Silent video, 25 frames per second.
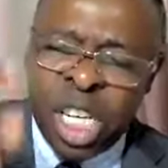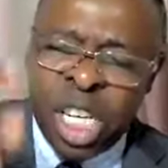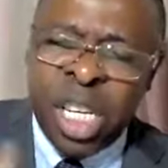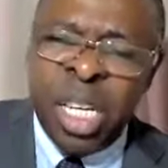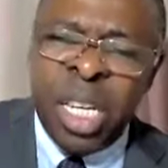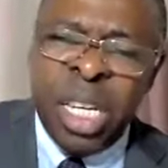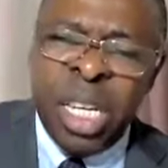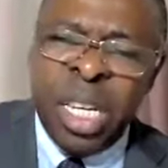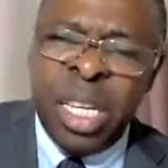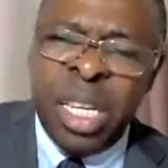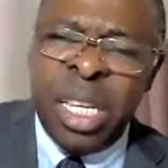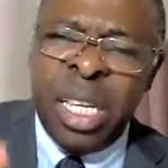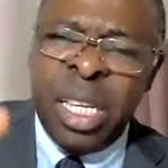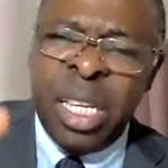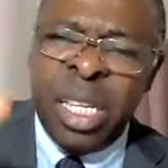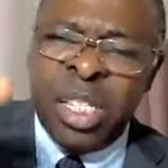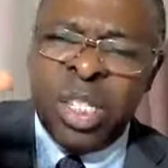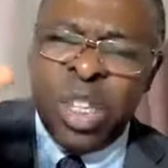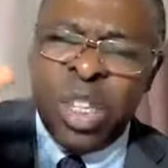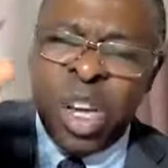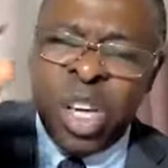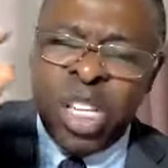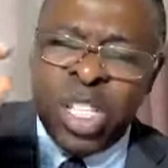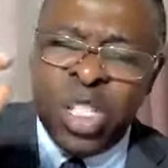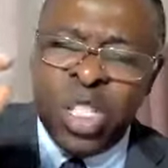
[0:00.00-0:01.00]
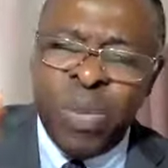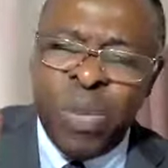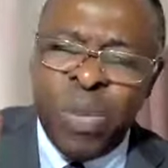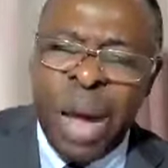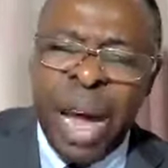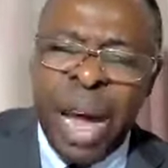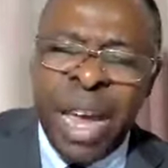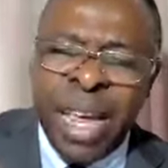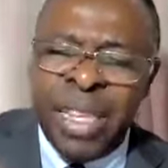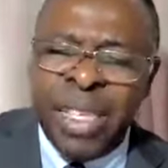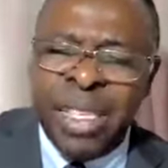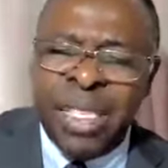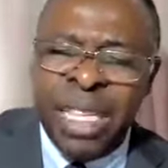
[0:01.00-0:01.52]
In Jesus'
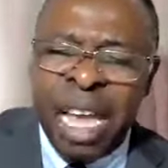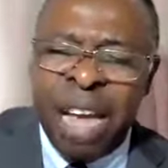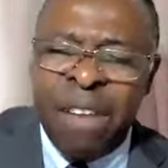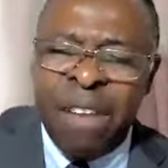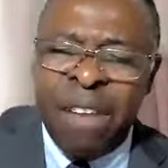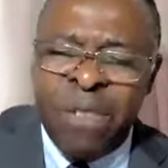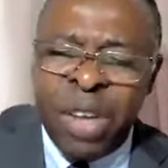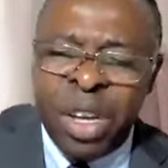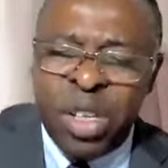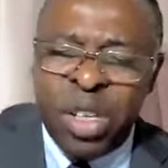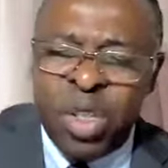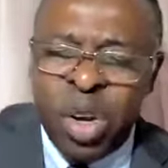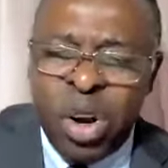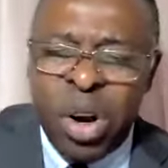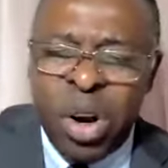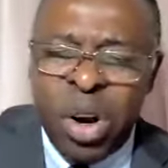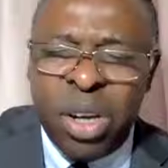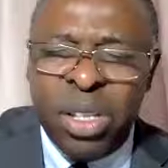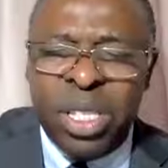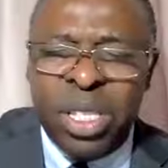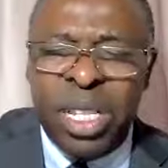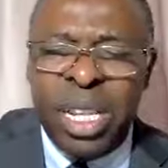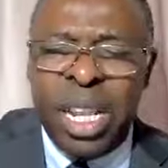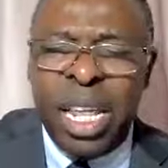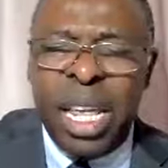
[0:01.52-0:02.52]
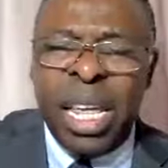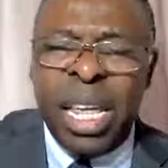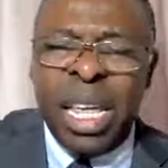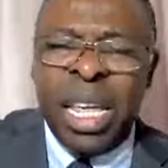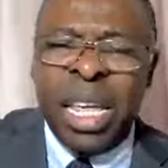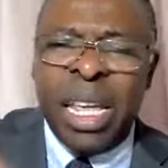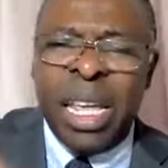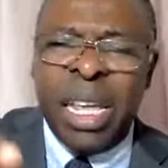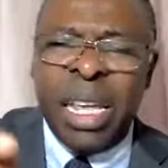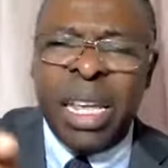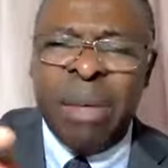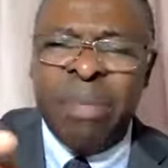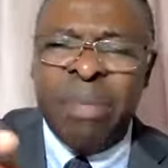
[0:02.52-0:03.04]
mighty and victorious
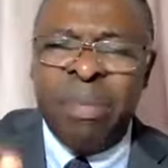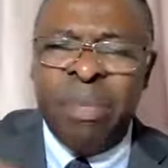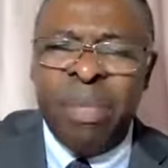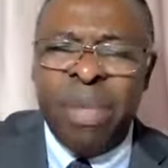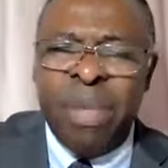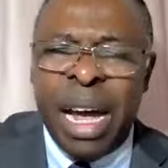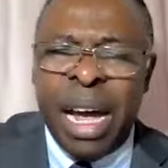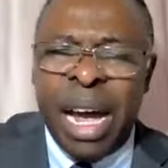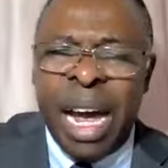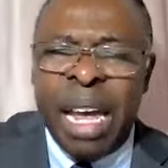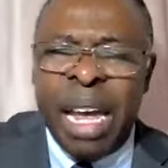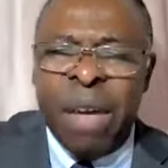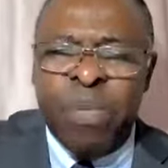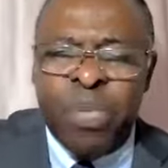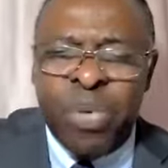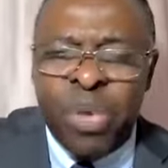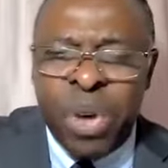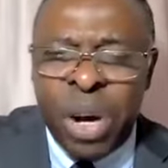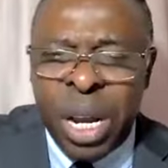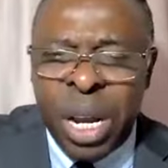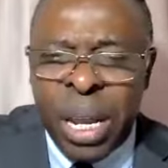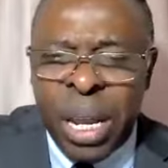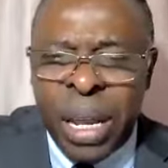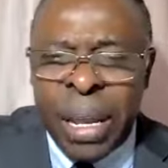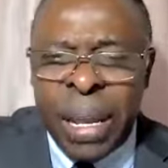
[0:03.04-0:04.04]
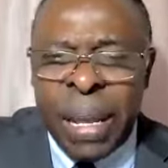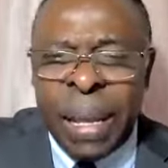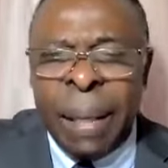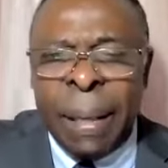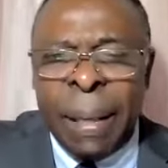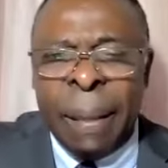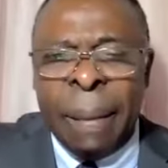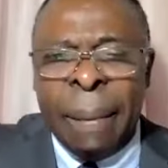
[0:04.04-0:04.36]
name, I pray.